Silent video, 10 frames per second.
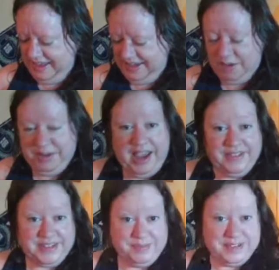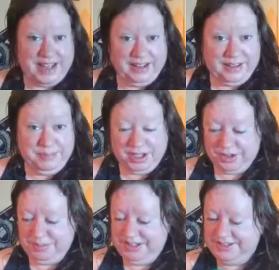Now we have some slightly bigger
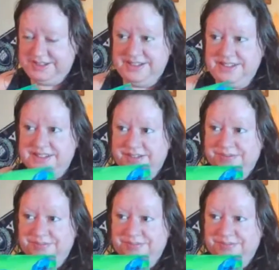pieces.